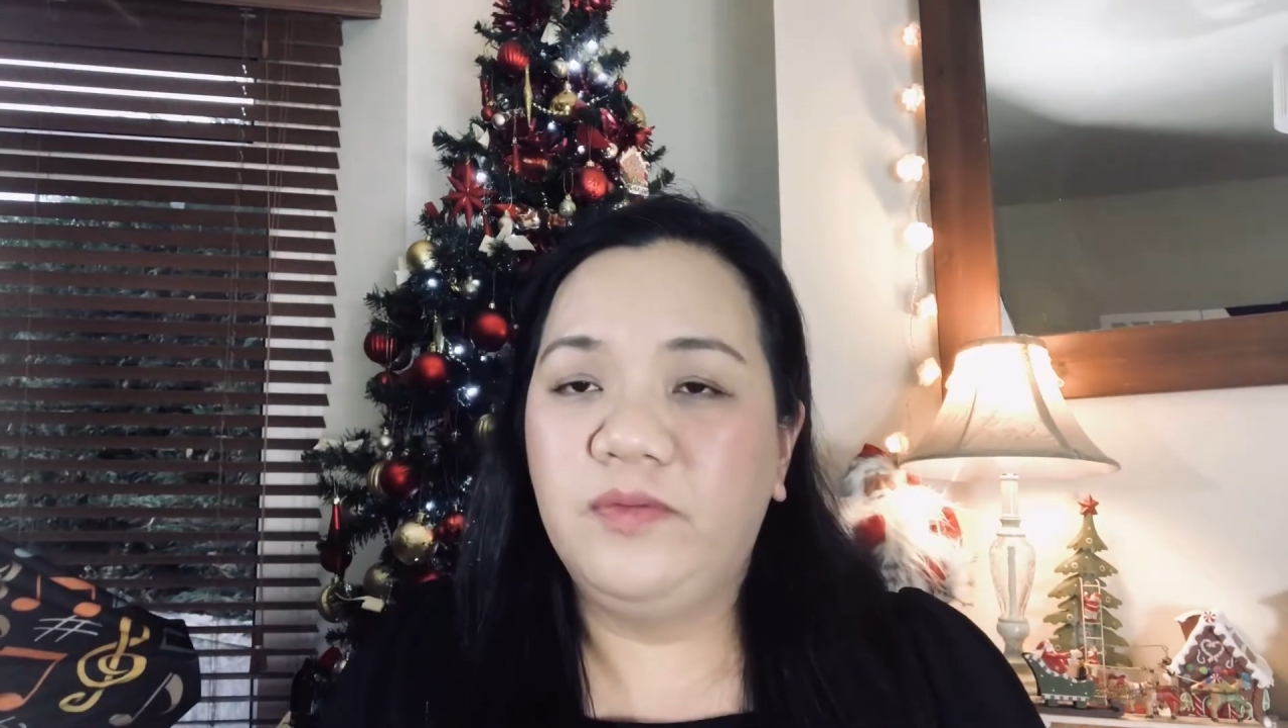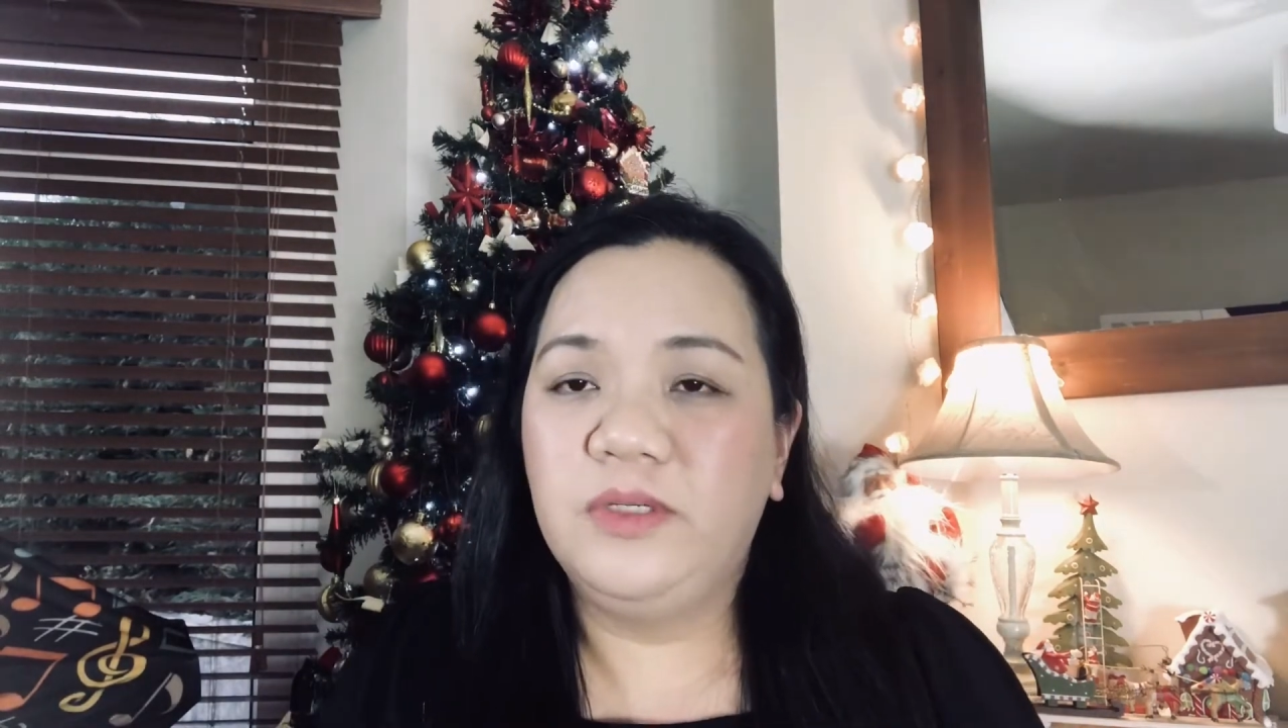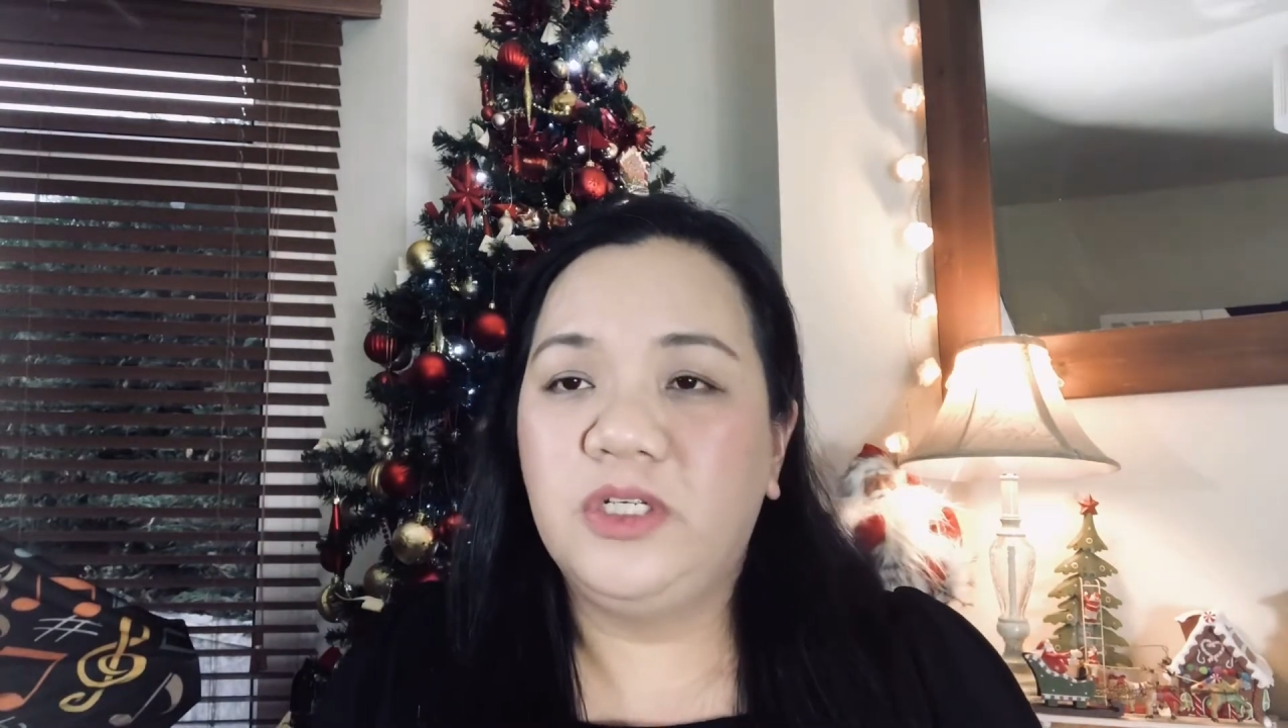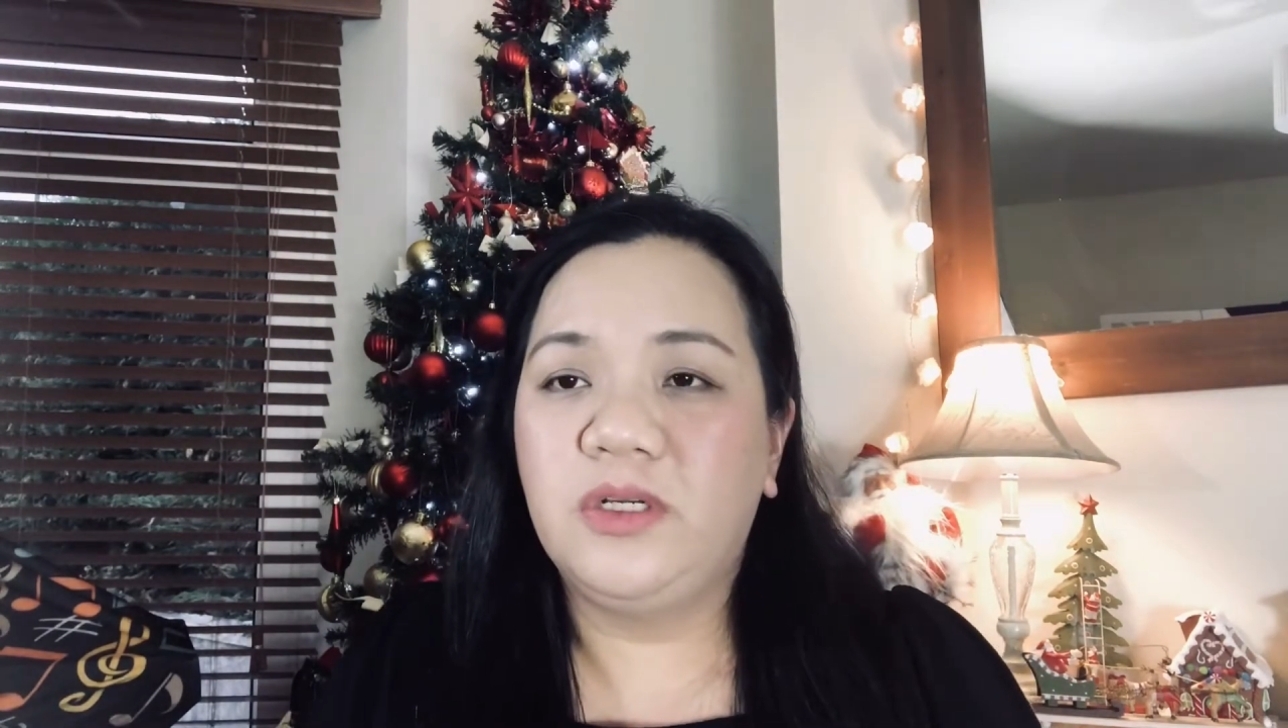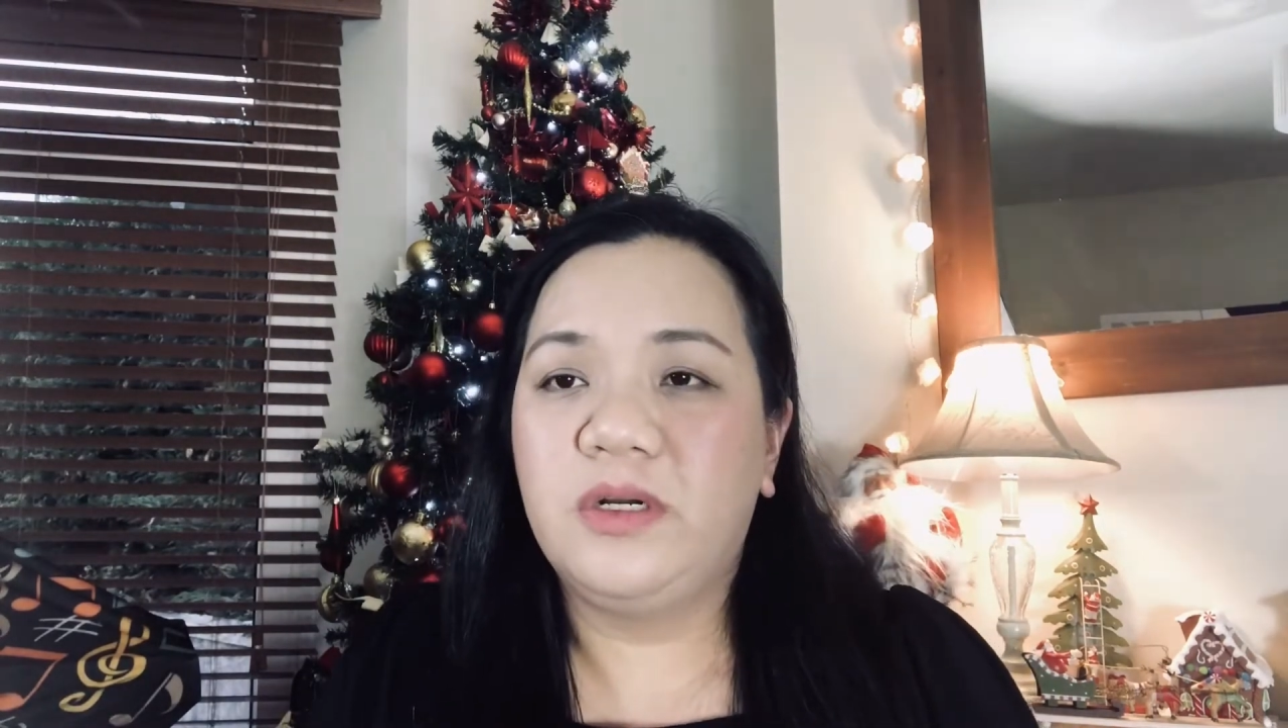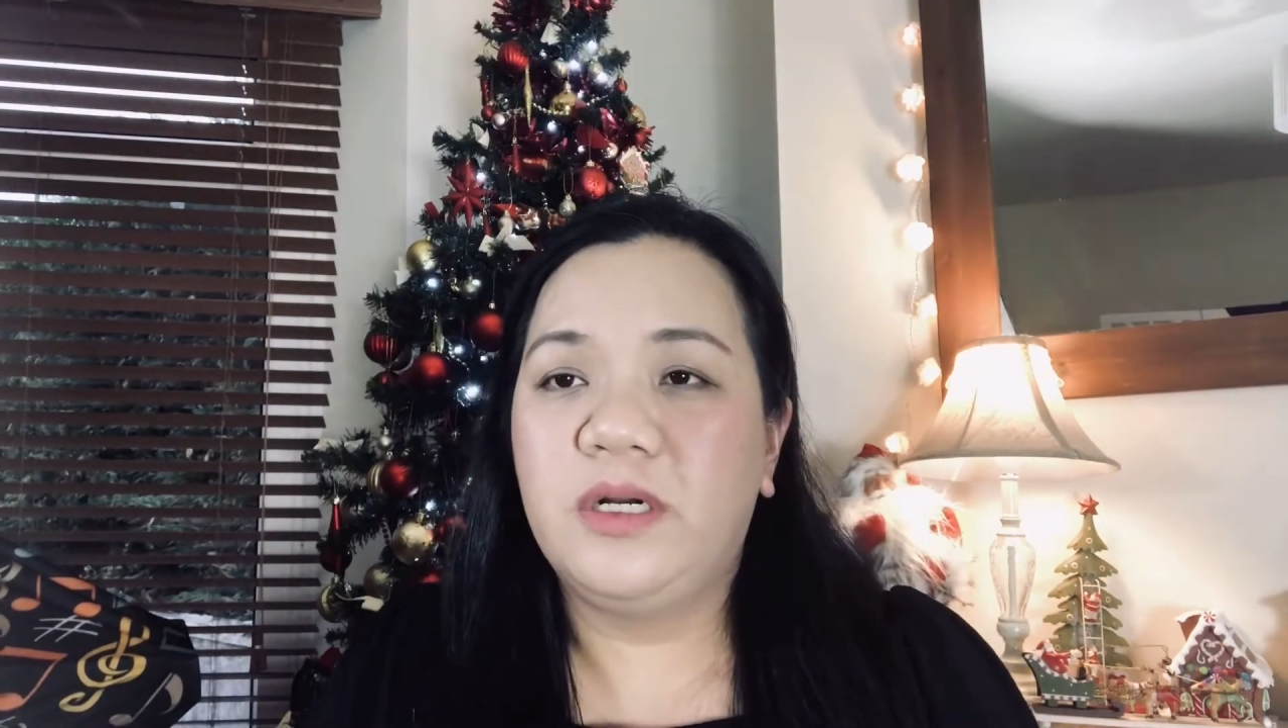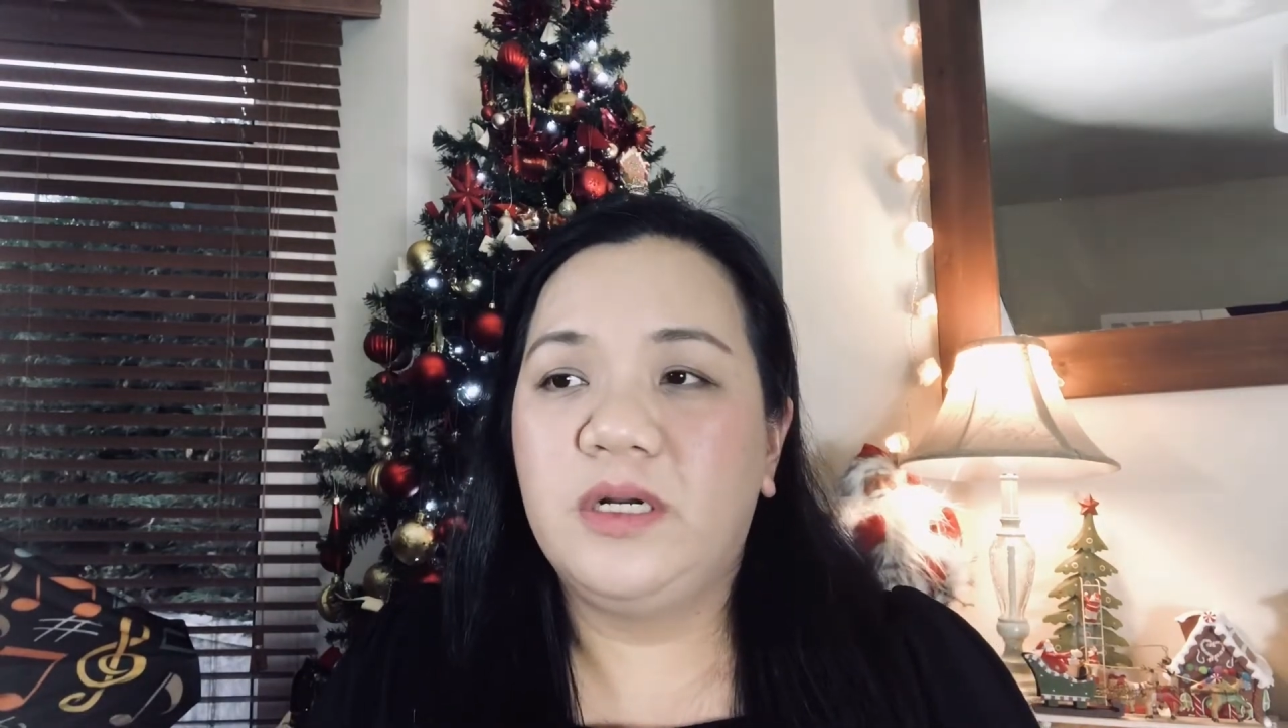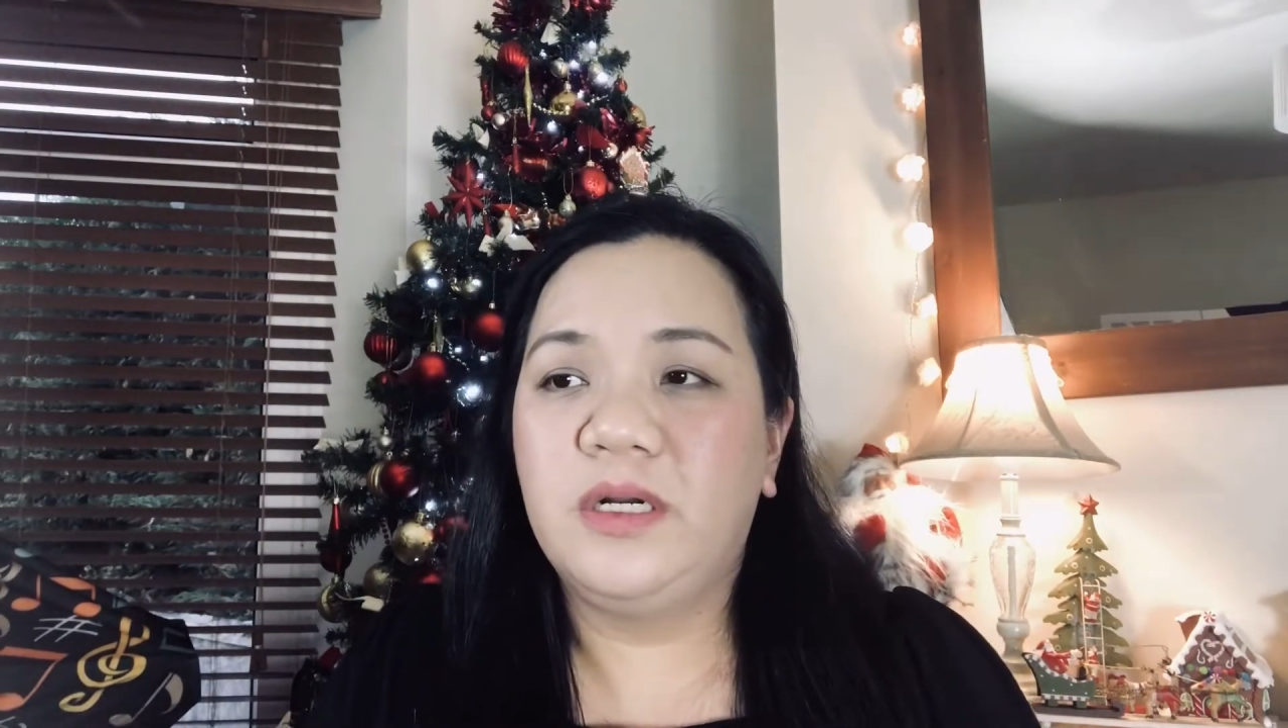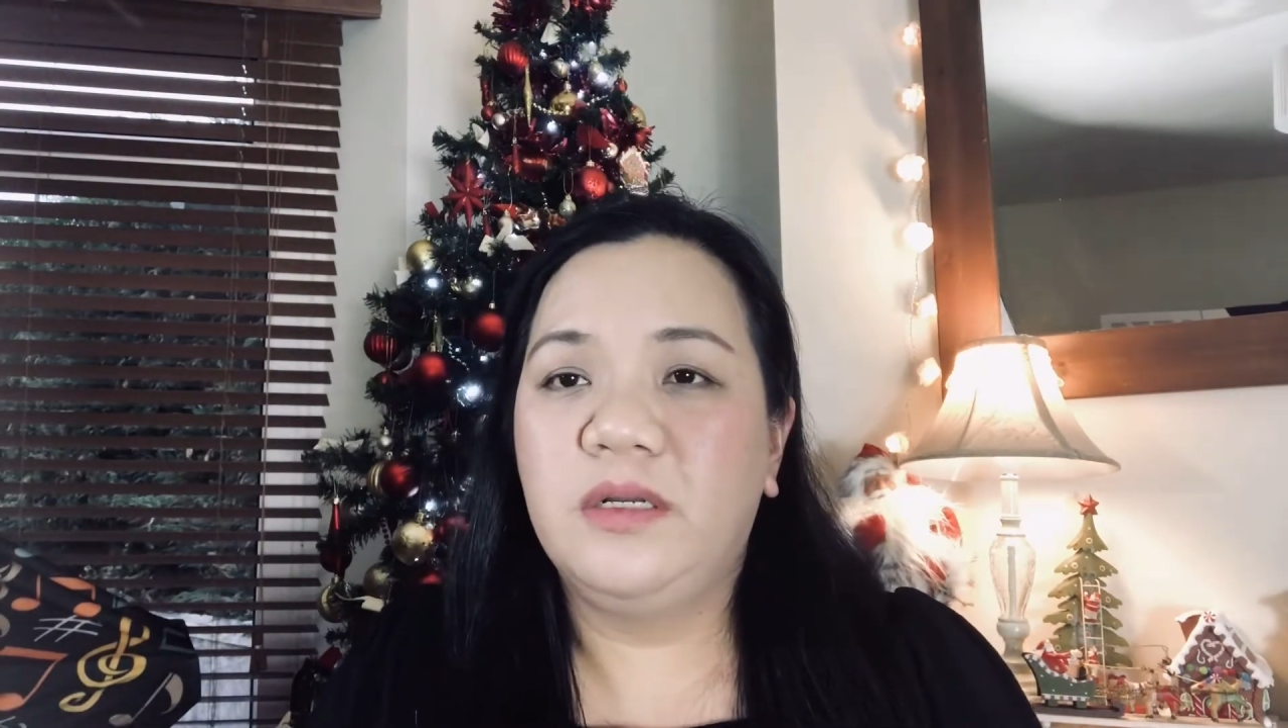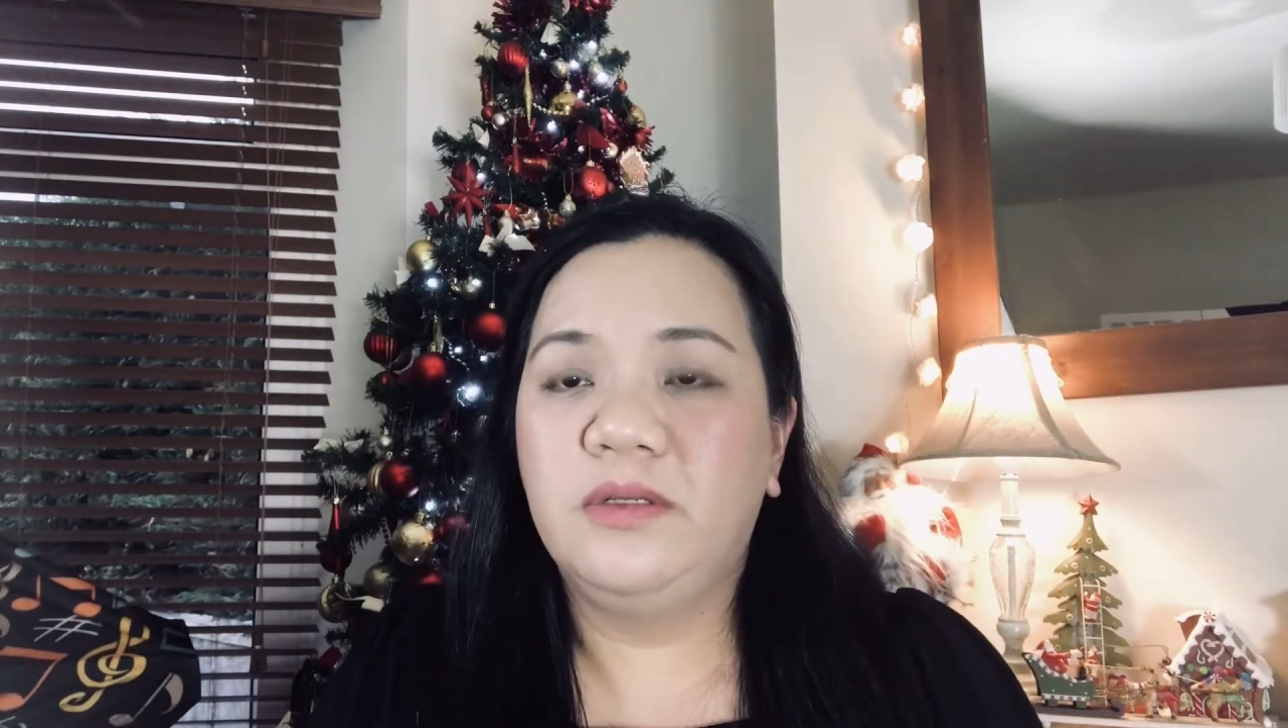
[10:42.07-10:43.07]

which are,